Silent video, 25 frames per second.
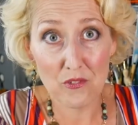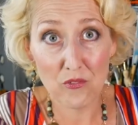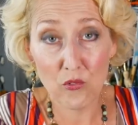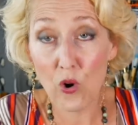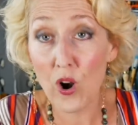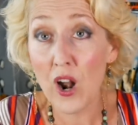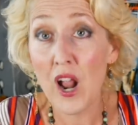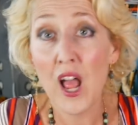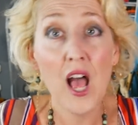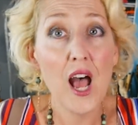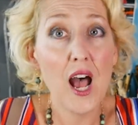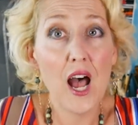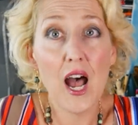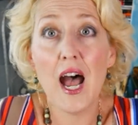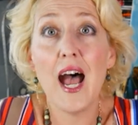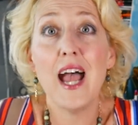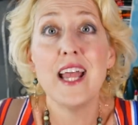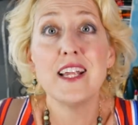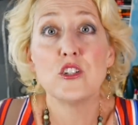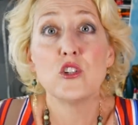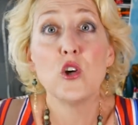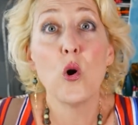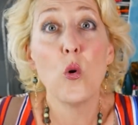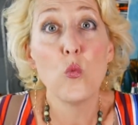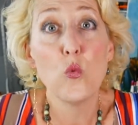before?
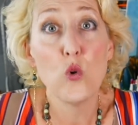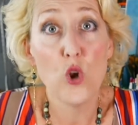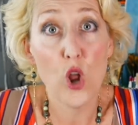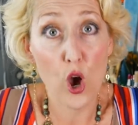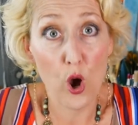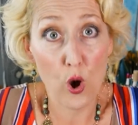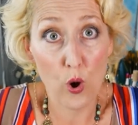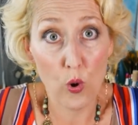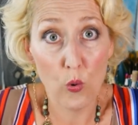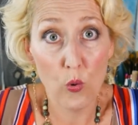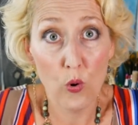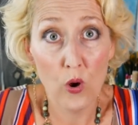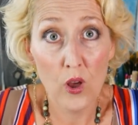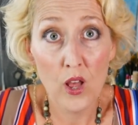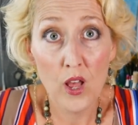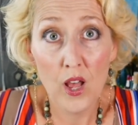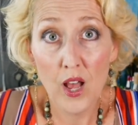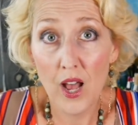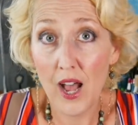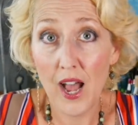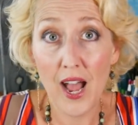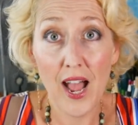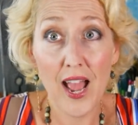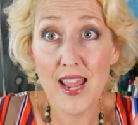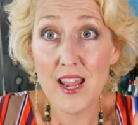I don't know.
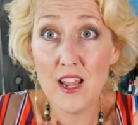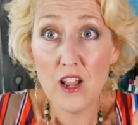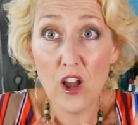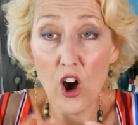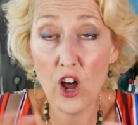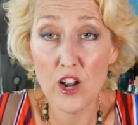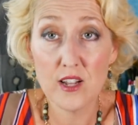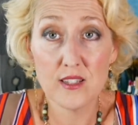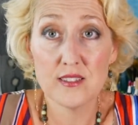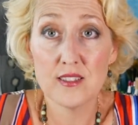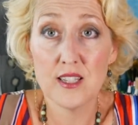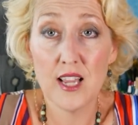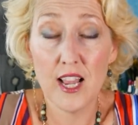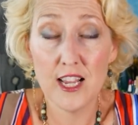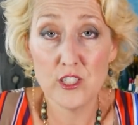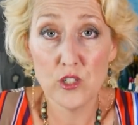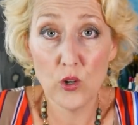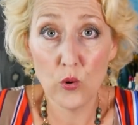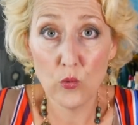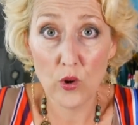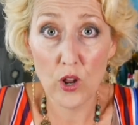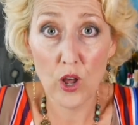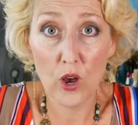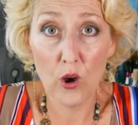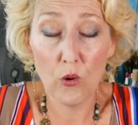I honestly, I
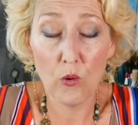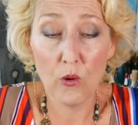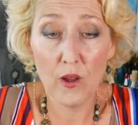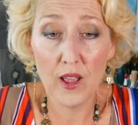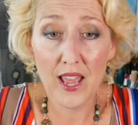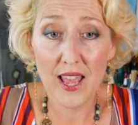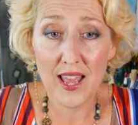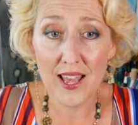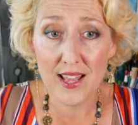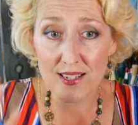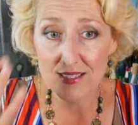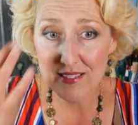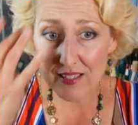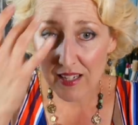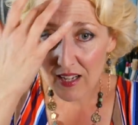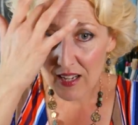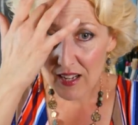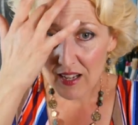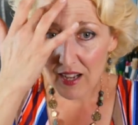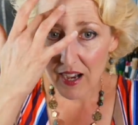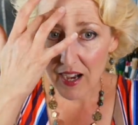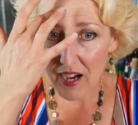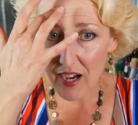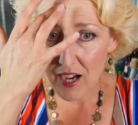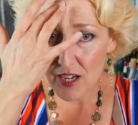don't know. And,
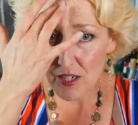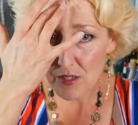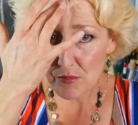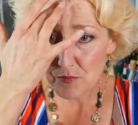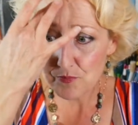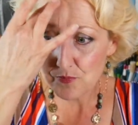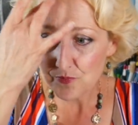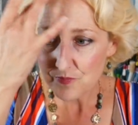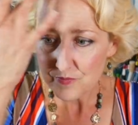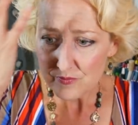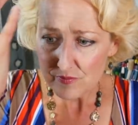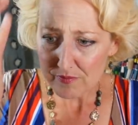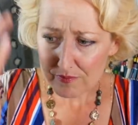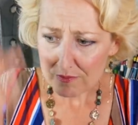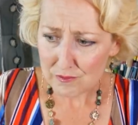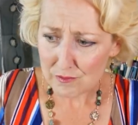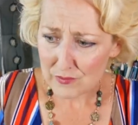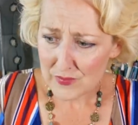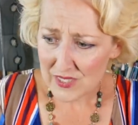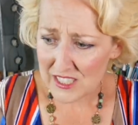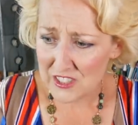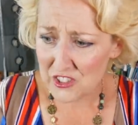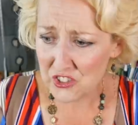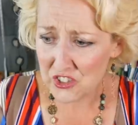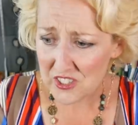um,
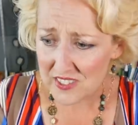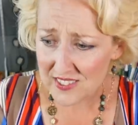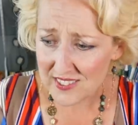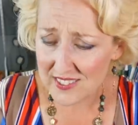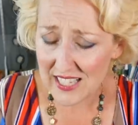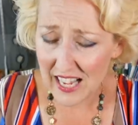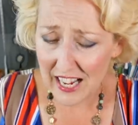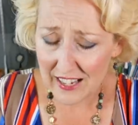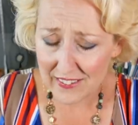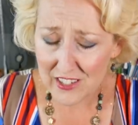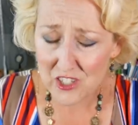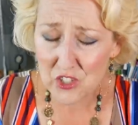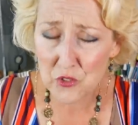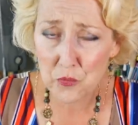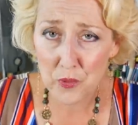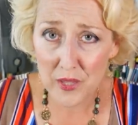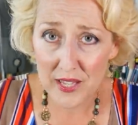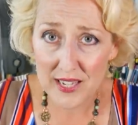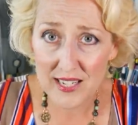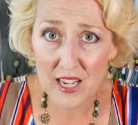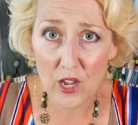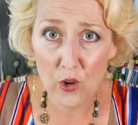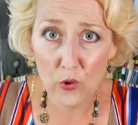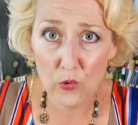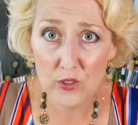it's just sad that it's
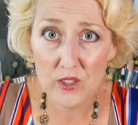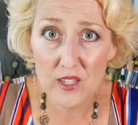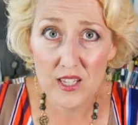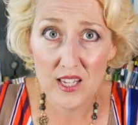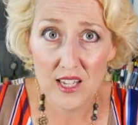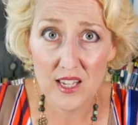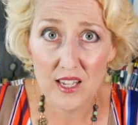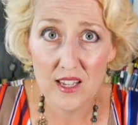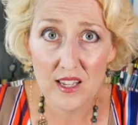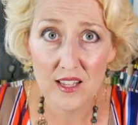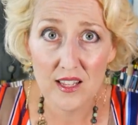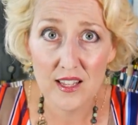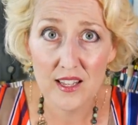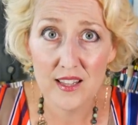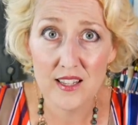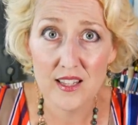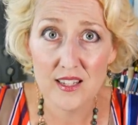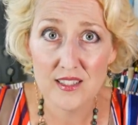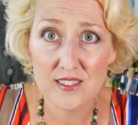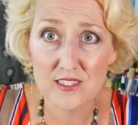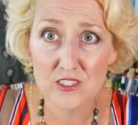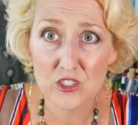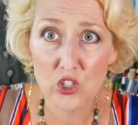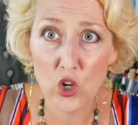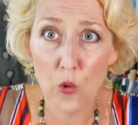playing out in the, in
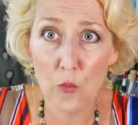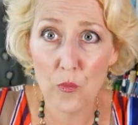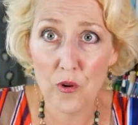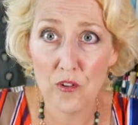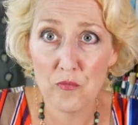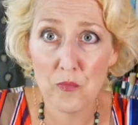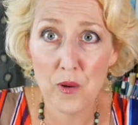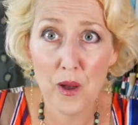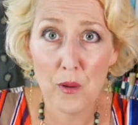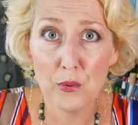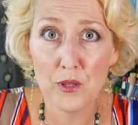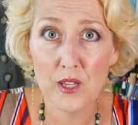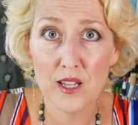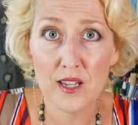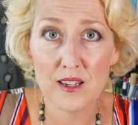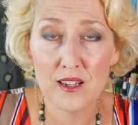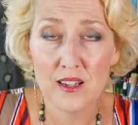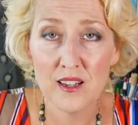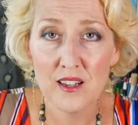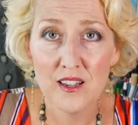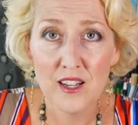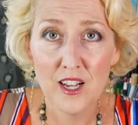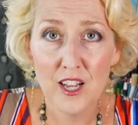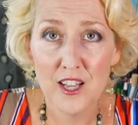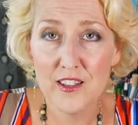the scope of
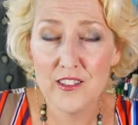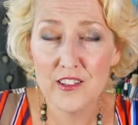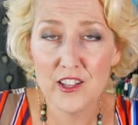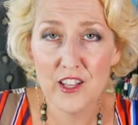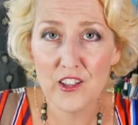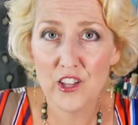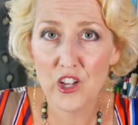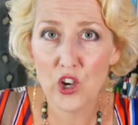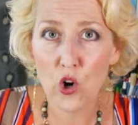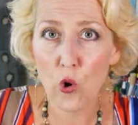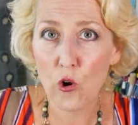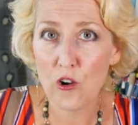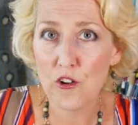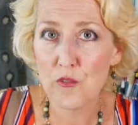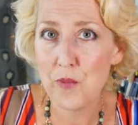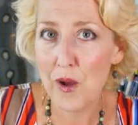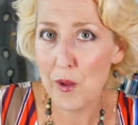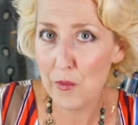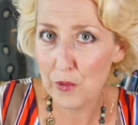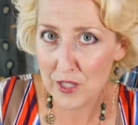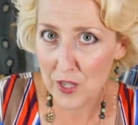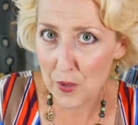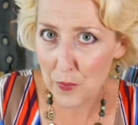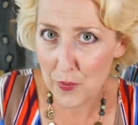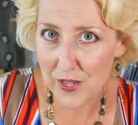public, in the, in the court of
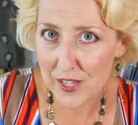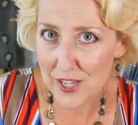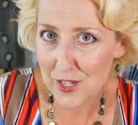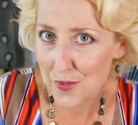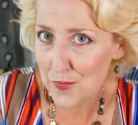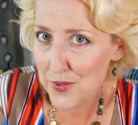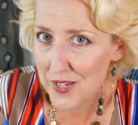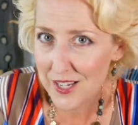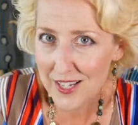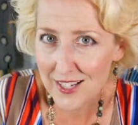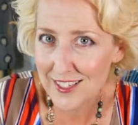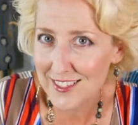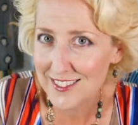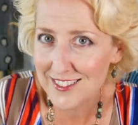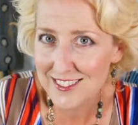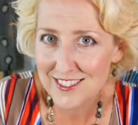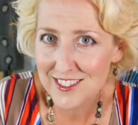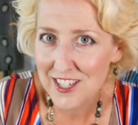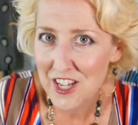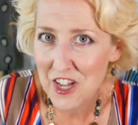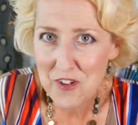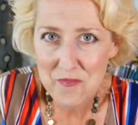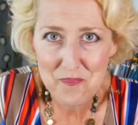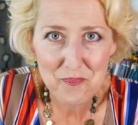public opinion, because,